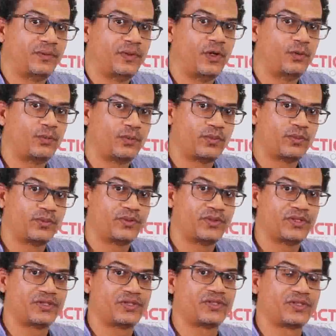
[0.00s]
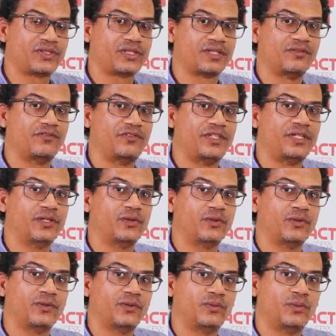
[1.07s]
We hope this
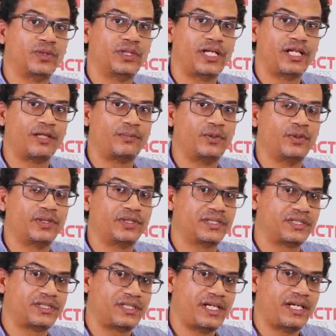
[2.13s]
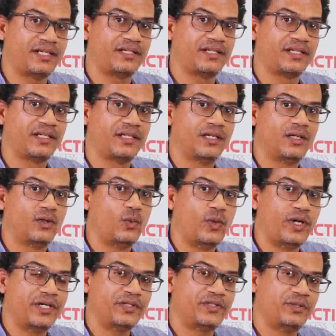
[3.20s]
video will help you understand
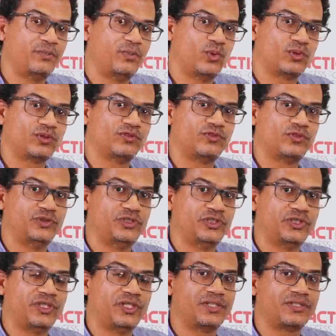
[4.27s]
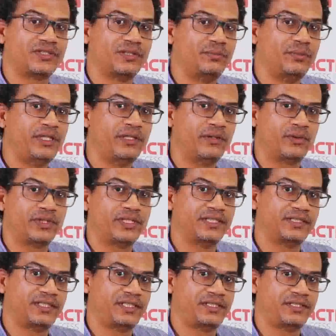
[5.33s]
why it's important for journalists and media
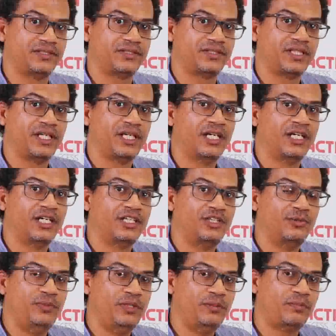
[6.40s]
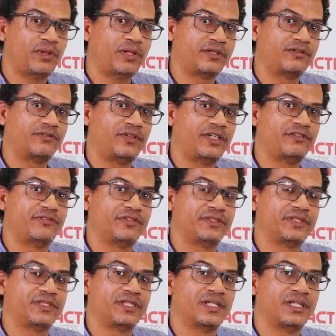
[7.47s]
organizations to be part of
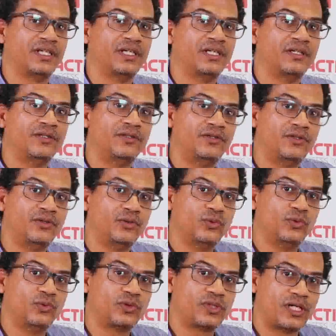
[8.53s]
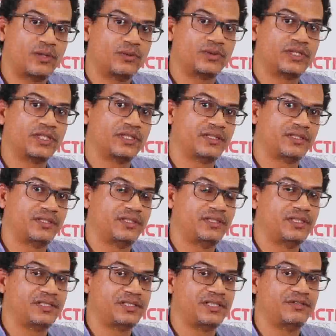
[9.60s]
efforts to counter the
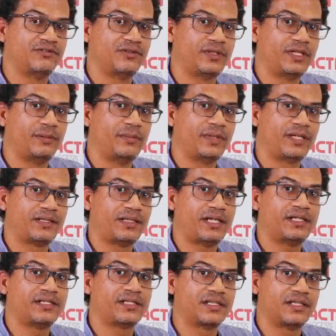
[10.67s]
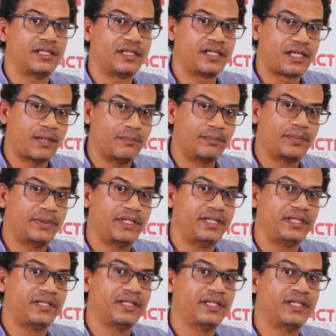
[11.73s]
disinfodemic that is
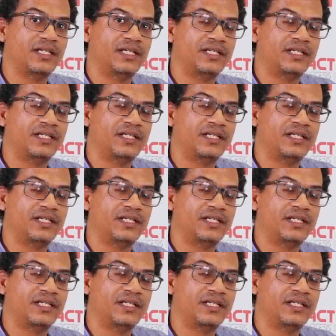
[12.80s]
accompanying